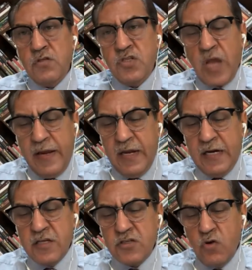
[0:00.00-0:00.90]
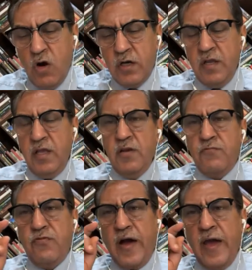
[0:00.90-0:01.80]
China does not,
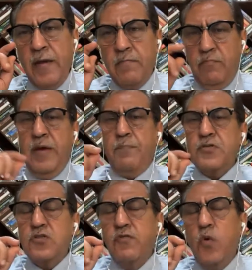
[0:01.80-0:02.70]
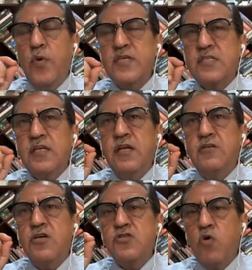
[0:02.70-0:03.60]
my personal view is that
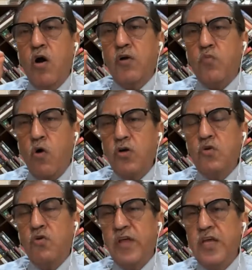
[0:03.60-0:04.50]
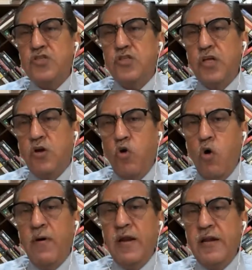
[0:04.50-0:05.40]
it does not want to reach the
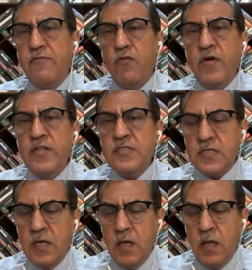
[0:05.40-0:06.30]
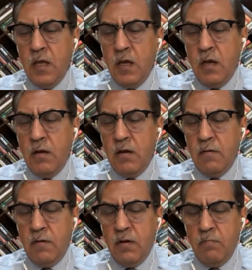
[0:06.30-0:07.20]
global influence,
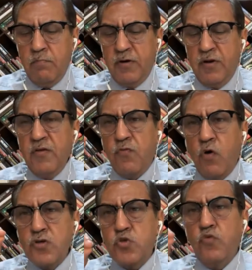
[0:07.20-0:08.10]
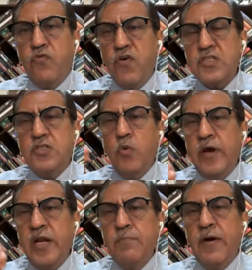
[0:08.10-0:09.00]
but it wants to first
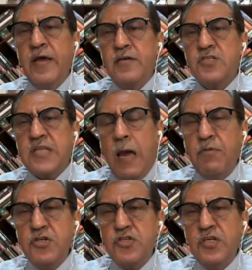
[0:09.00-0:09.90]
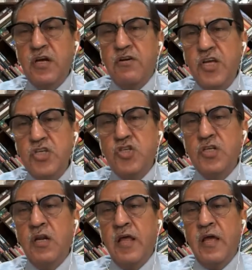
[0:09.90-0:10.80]
do it by establishing a
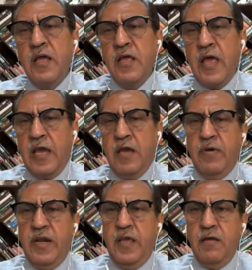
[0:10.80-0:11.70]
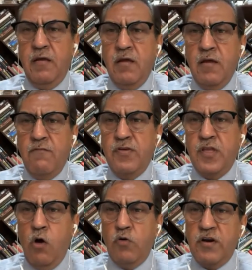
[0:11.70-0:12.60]
regional hegemony.
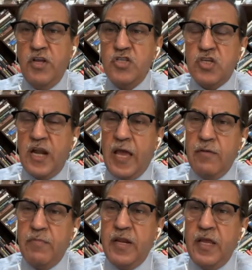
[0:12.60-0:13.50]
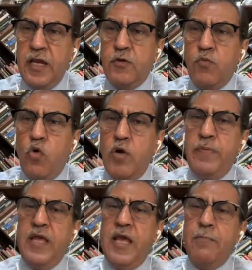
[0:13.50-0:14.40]
Without a regional hegemony, it won't
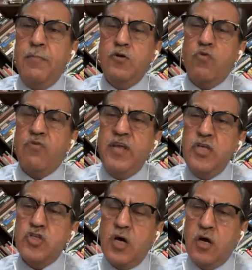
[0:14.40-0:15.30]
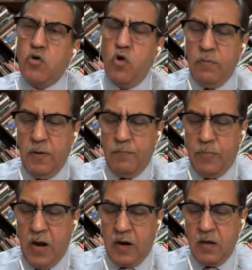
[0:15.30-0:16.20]
be able to reach a global
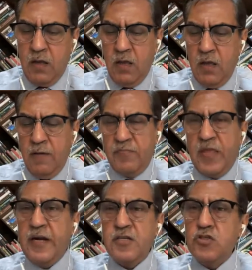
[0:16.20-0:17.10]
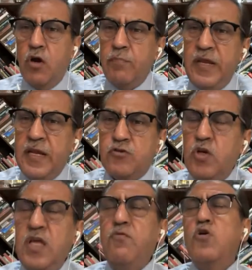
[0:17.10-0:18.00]
power. That does not mean
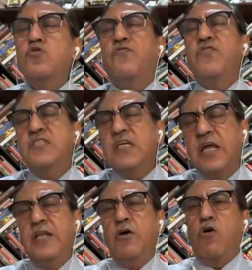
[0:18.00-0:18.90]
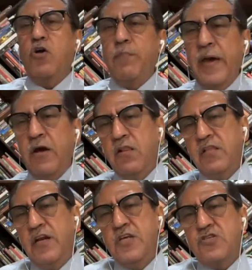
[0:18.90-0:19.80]
actually he wants to physically occupy all
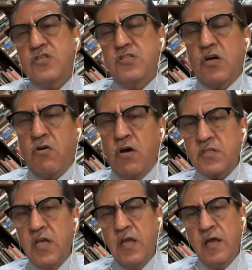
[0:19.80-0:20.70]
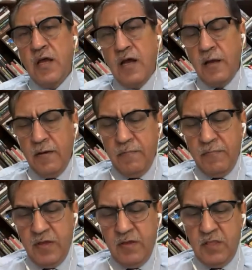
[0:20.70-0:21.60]
the nations across
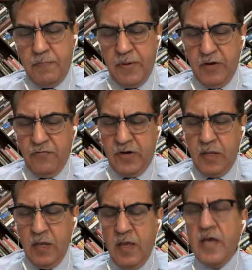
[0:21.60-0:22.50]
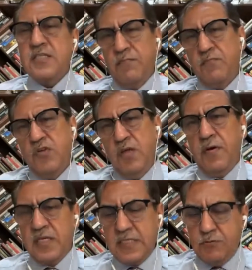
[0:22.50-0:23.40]
in the periphery, except with
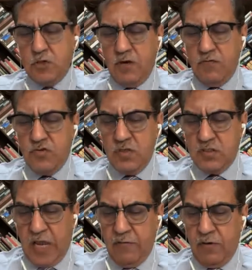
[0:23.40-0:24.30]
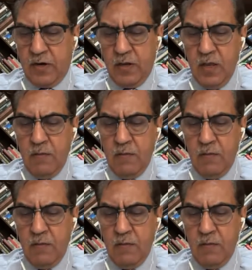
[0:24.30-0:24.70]
the exception of Taiwan.